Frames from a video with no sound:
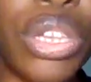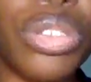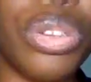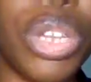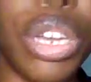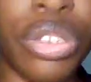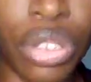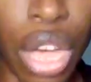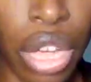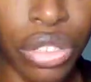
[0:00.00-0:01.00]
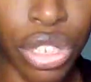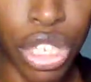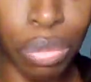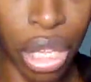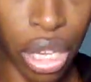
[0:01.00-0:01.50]
So there's
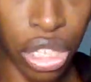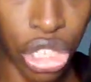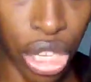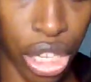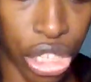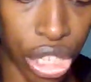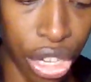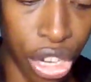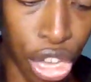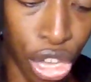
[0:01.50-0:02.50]
oxygen being exchanged here.